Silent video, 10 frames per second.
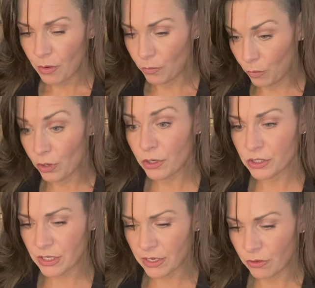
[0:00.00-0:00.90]
were
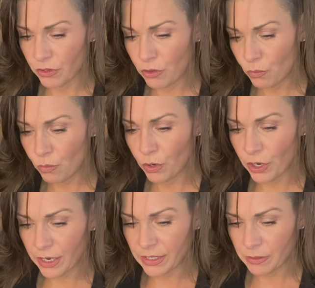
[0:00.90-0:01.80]
single, you
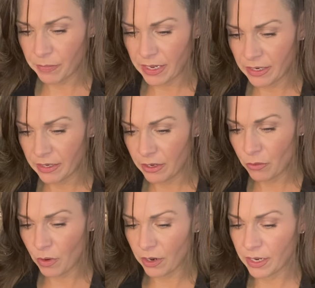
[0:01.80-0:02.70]
were independent,
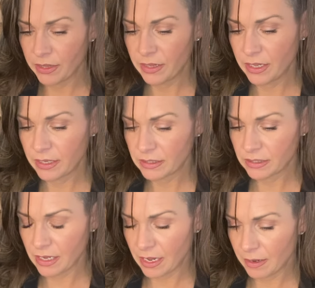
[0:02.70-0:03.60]
you are in
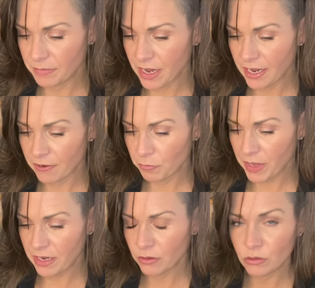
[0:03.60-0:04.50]
this Nine of
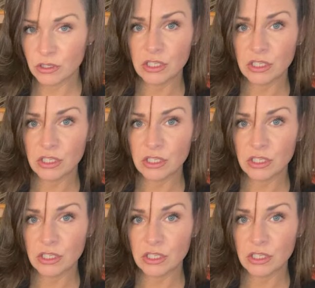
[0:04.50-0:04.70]
Pentacles